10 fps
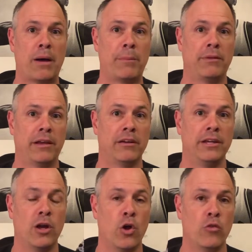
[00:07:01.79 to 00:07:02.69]

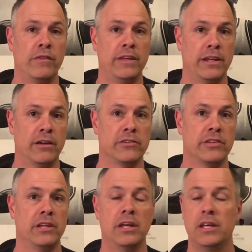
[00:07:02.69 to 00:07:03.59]
popularity over the years.
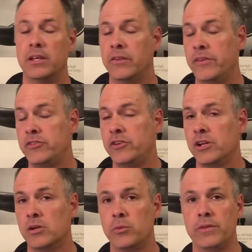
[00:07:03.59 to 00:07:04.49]
And this
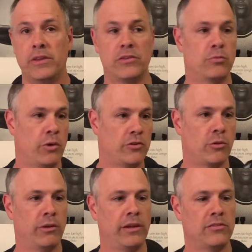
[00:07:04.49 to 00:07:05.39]
year, when this retro
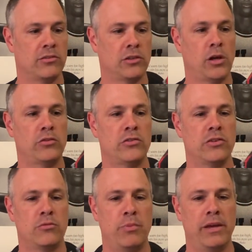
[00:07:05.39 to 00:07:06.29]
release, as close as
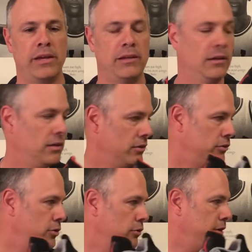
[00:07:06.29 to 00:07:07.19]
it's been
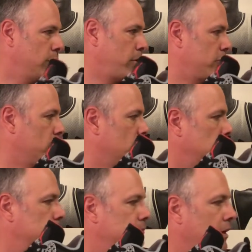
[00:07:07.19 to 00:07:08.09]
to the original,
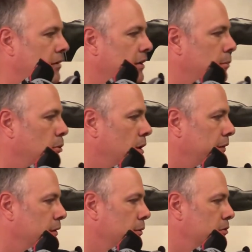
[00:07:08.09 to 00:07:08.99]
I guess I can pull out
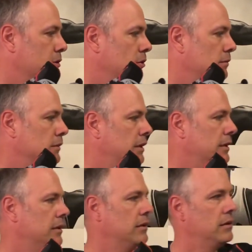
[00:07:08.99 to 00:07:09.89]
the original.
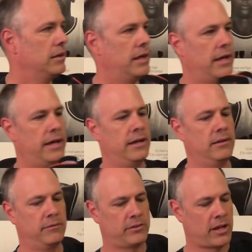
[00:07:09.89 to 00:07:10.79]

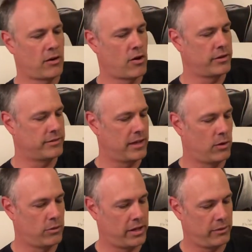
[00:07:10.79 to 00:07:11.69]
It's kind of hard to tell
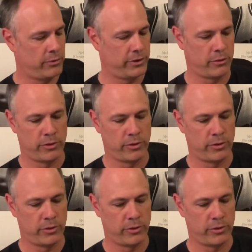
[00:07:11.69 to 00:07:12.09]
when your